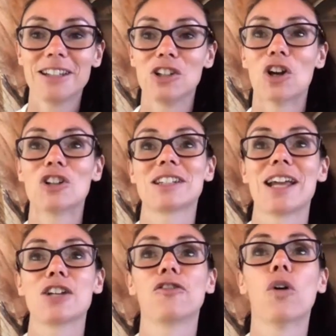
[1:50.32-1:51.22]
you know
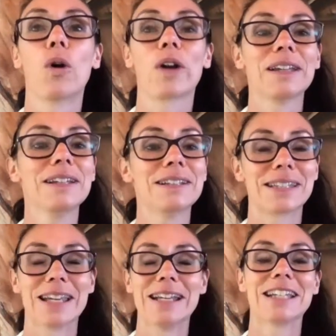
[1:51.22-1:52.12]
stage 4 kidney
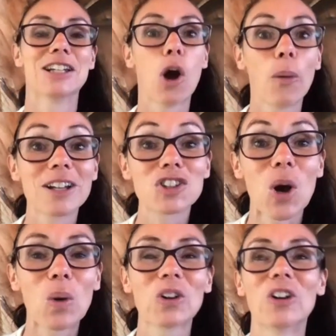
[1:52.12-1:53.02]
disease and no one had
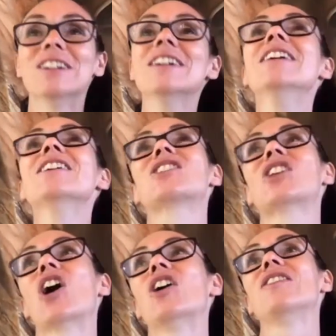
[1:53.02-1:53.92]
told her
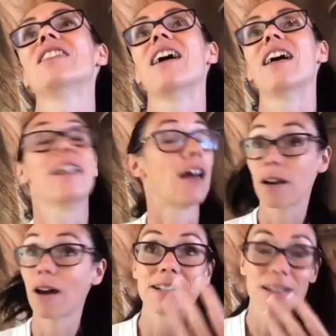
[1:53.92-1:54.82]
so and,
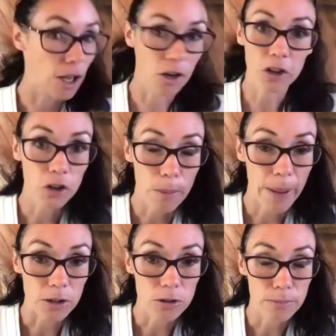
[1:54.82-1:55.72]
and I and I don't know
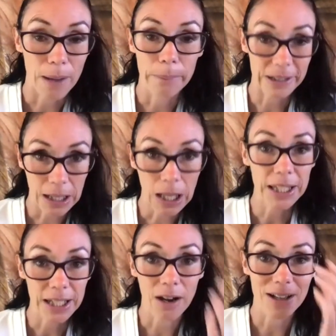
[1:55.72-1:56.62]
about you, Matt, but in
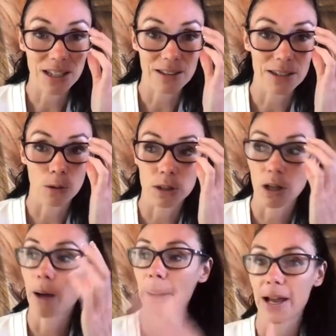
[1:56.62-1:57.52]
clinic I see this all the
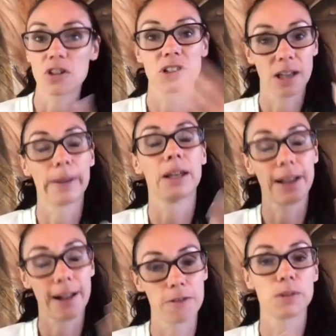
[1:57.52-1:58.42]
time. Patients come in, I
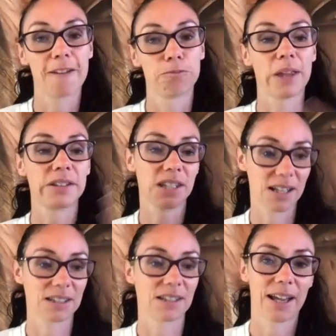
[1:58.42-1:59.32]
get them to have blood
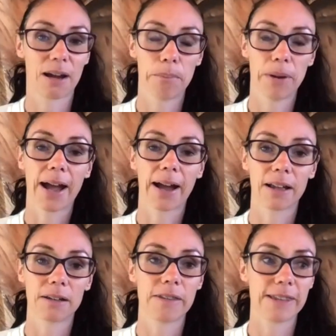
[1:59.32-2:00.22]
tests, and they come back,
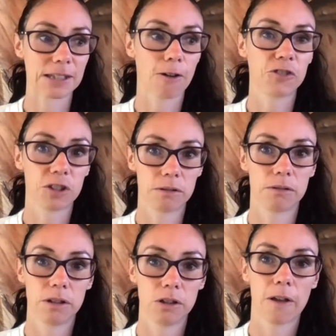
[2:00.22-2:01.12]
and there's
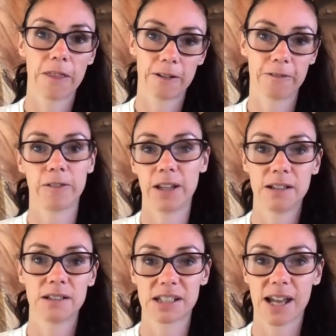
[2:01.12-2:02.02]
often, you know, they're
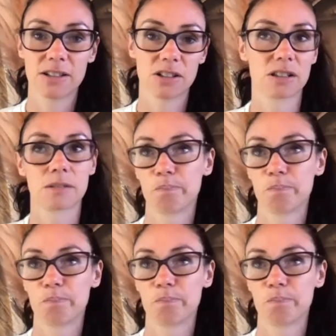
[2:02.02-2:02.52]
in stages